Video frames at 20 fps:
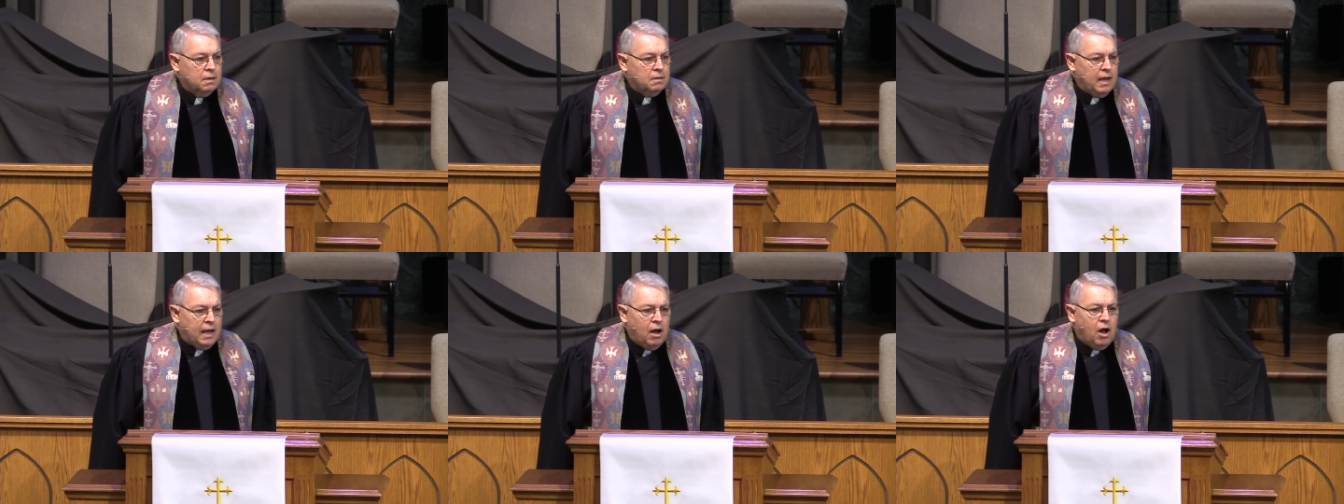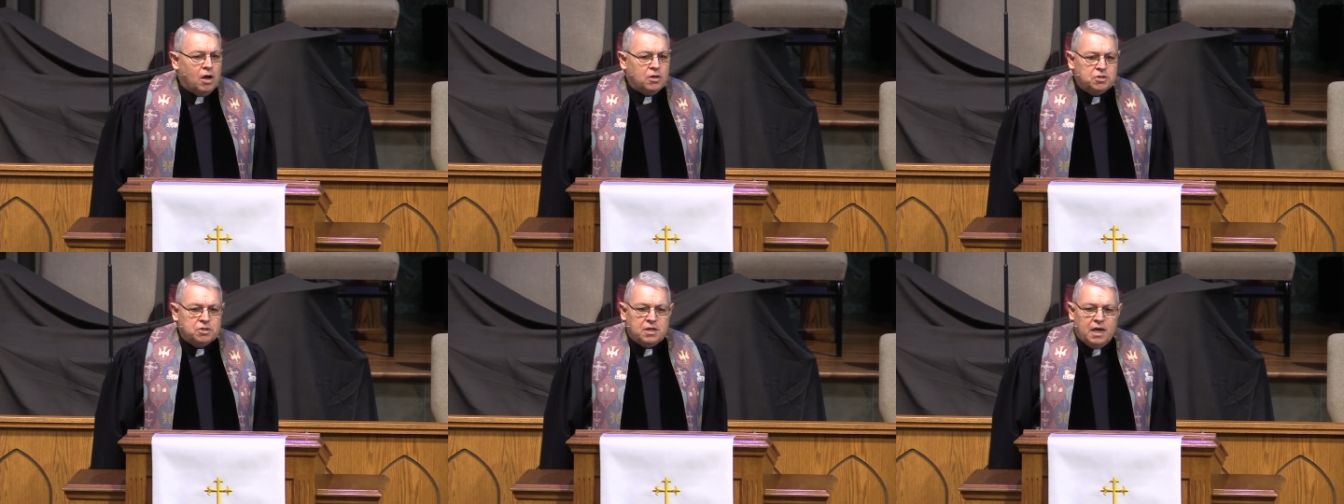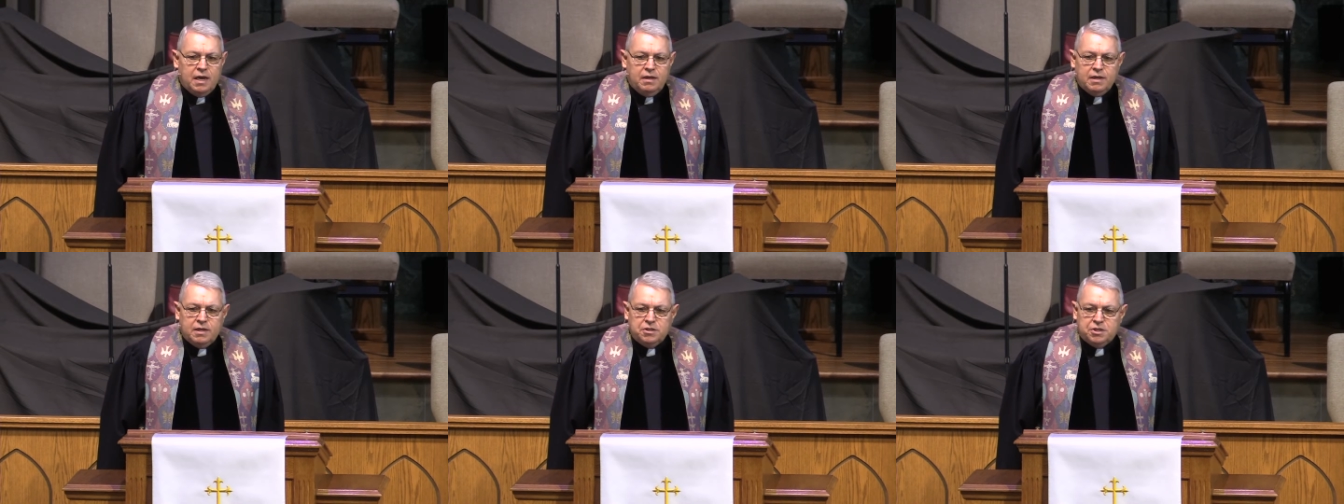they all
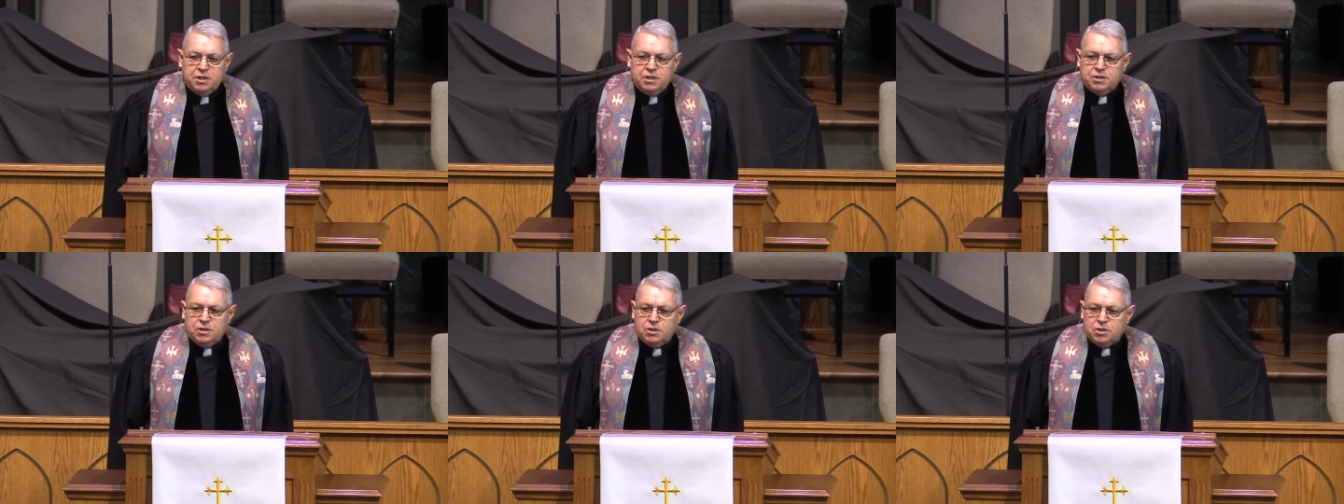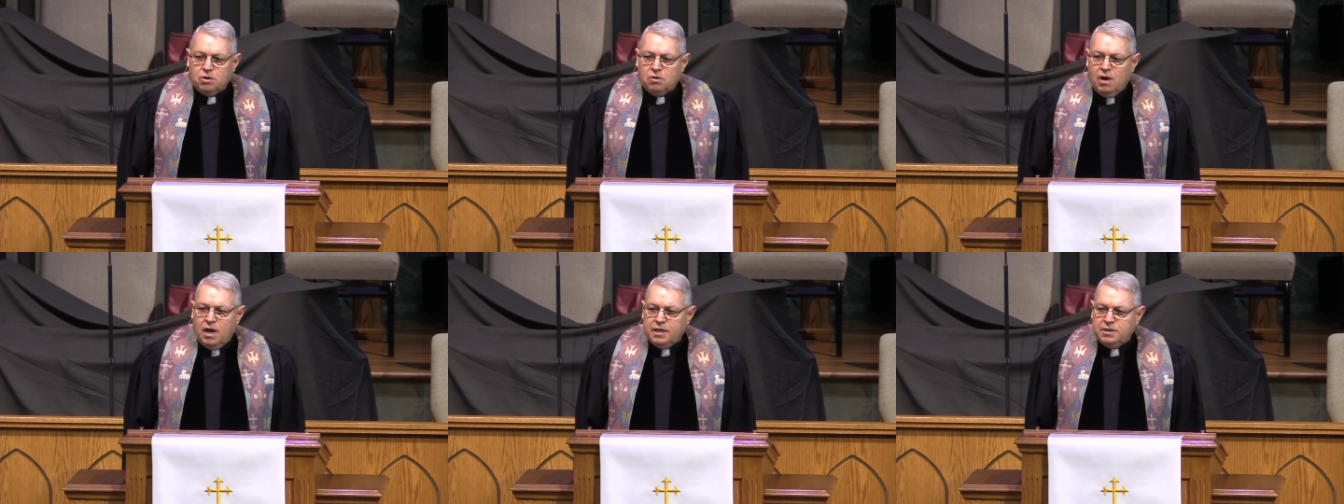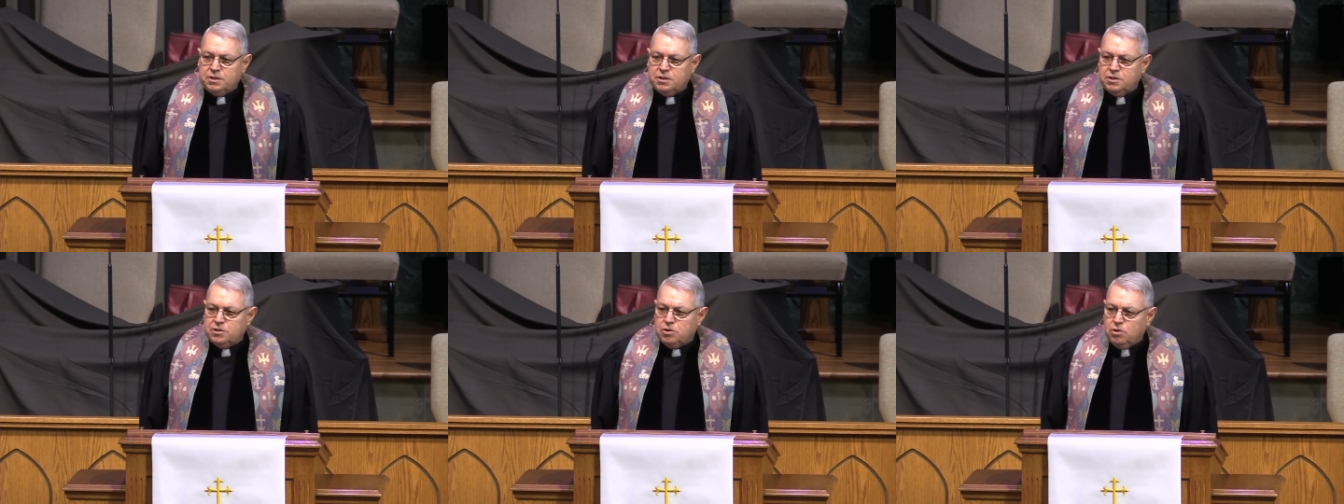say that Jesus
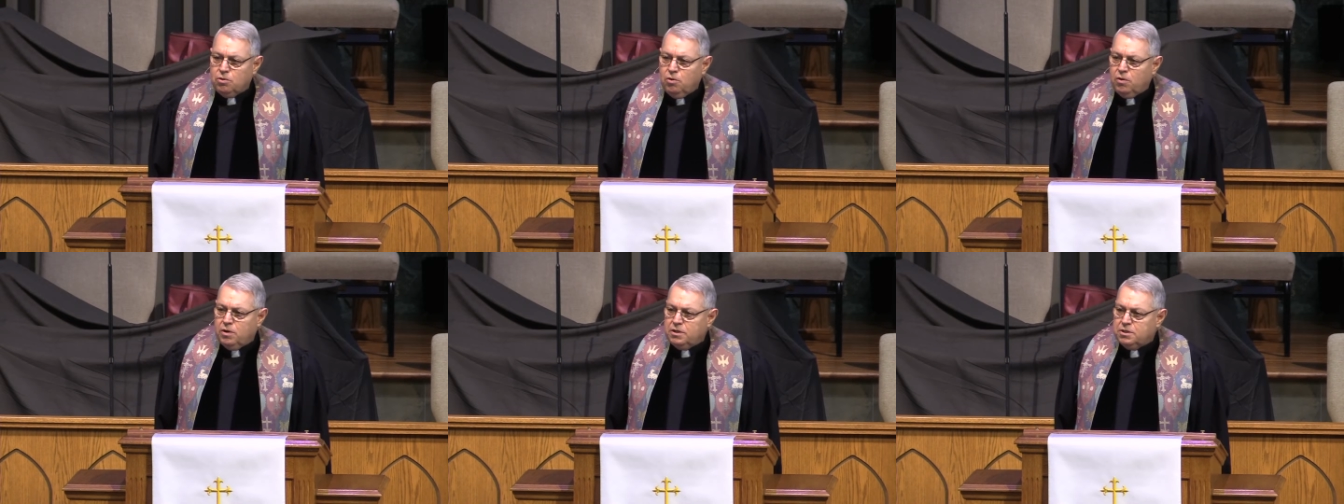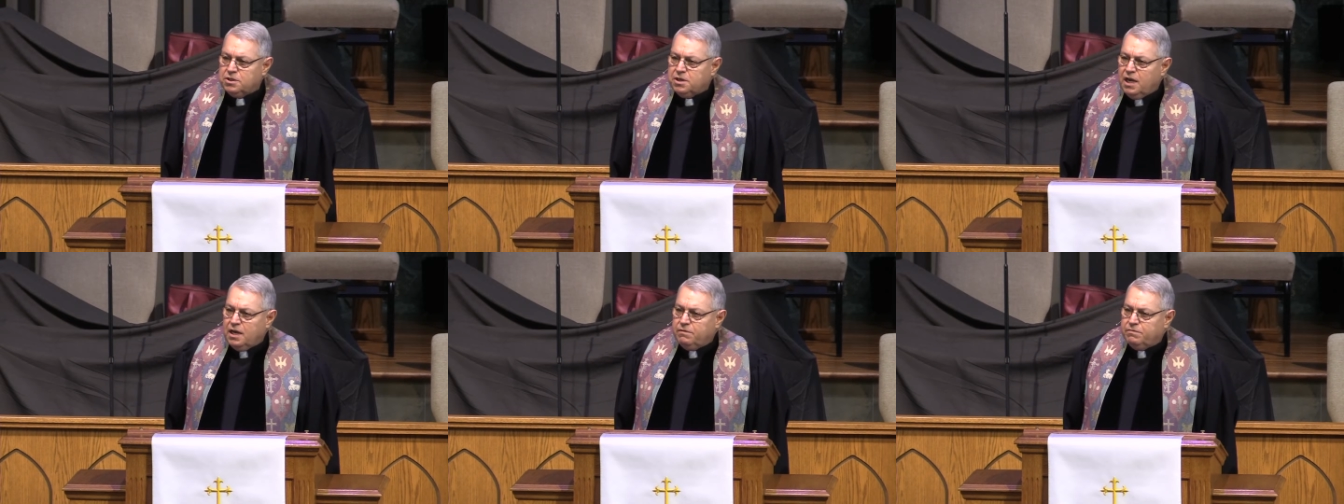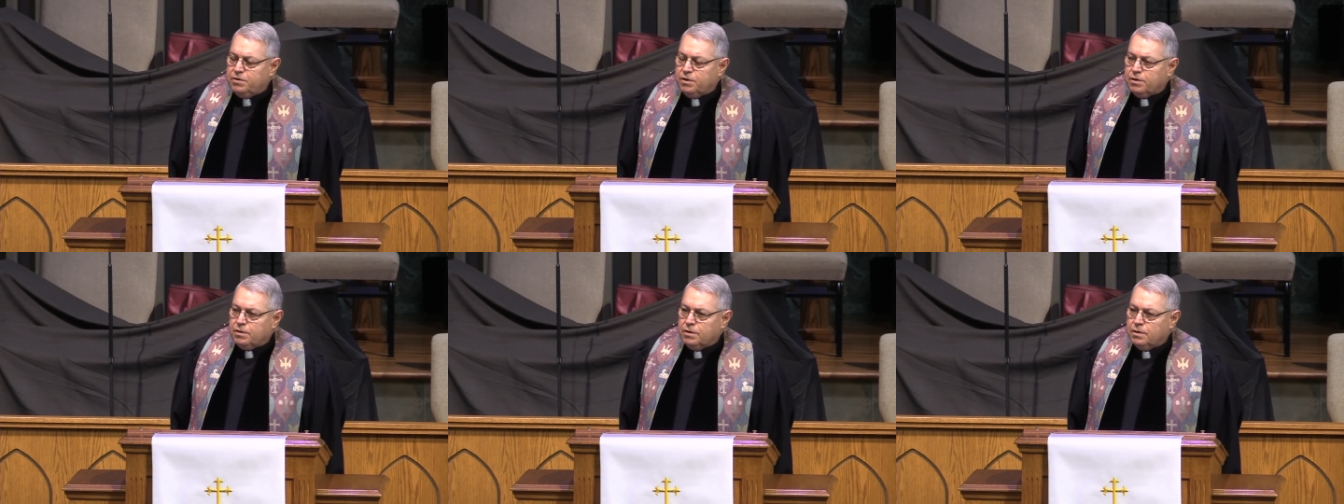Christ is their Lord and
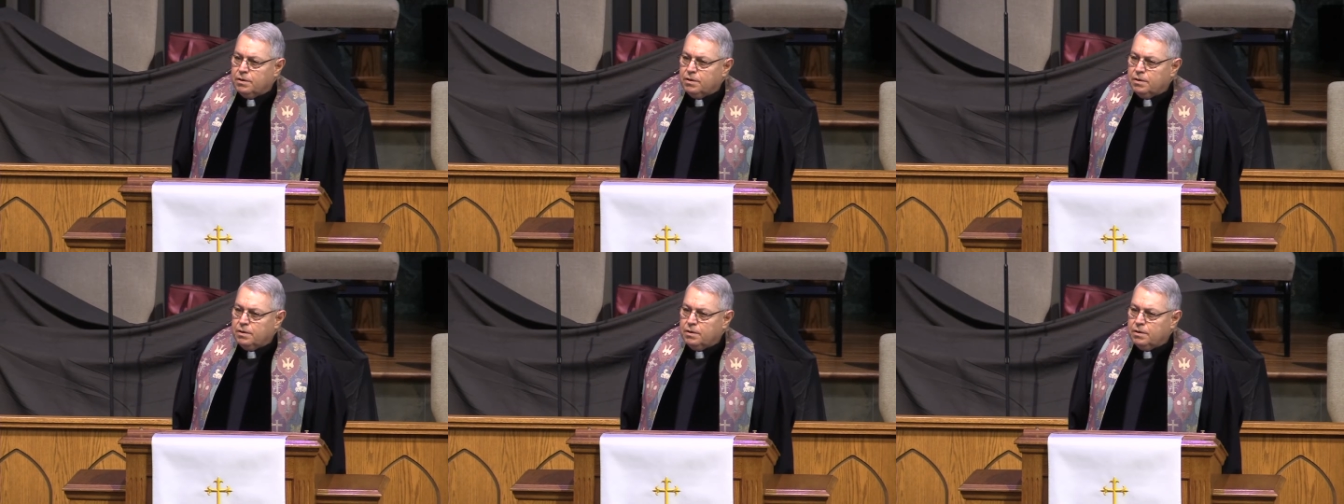Savior.